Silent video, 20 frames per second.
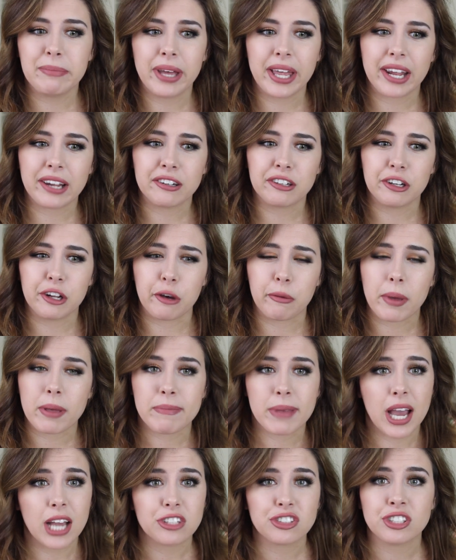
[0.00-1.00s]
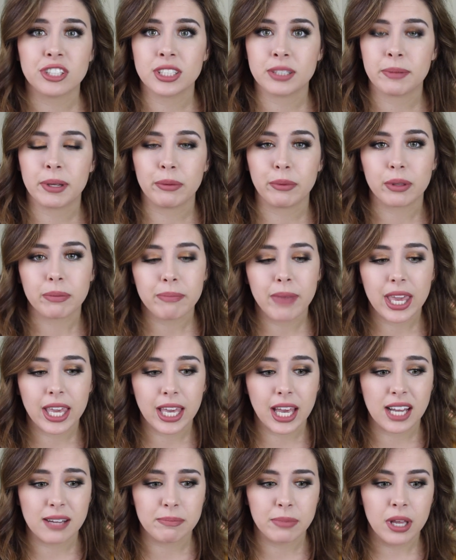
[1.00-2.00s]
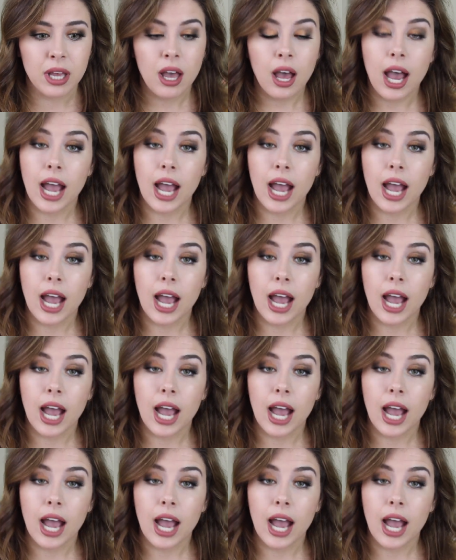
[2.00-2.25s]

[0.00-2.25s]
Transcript: but I don't know, my passion has been with makeup.